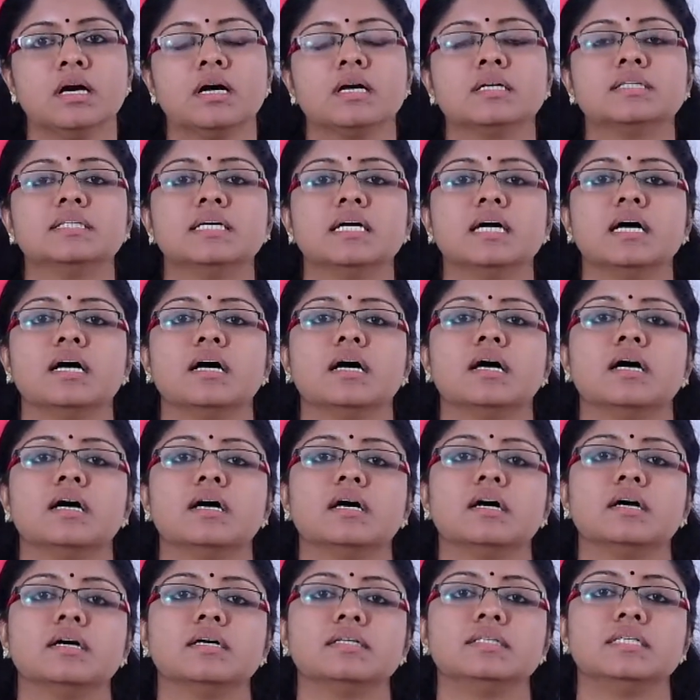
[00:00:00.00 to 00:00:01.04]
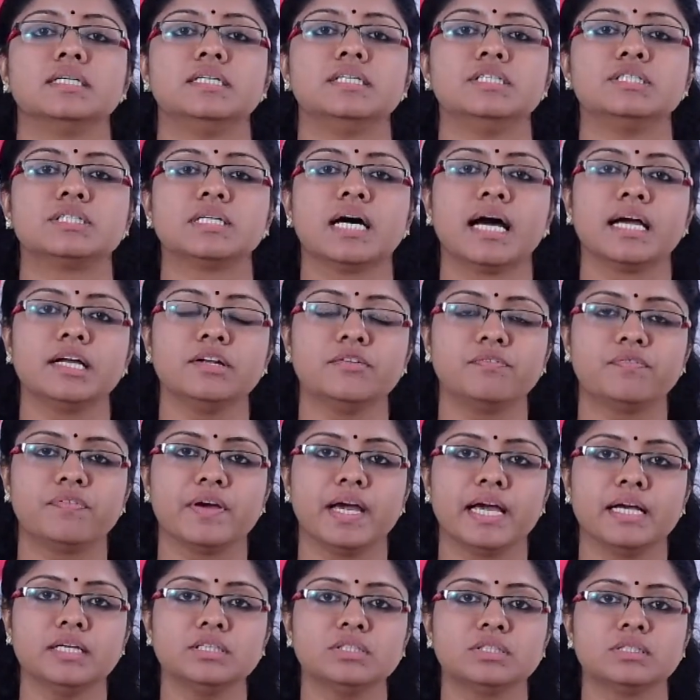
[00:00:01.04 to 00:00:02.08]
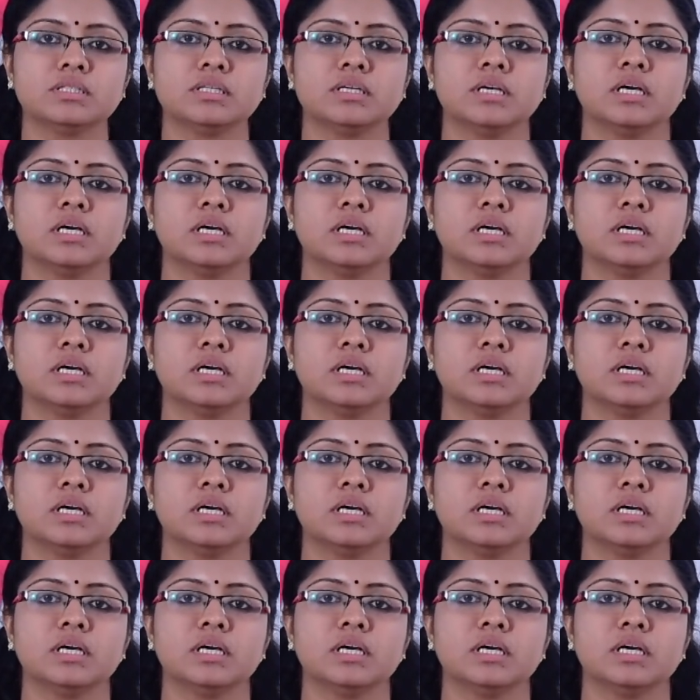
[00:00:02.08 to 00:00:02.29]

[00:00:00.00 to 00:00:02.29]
the design phase,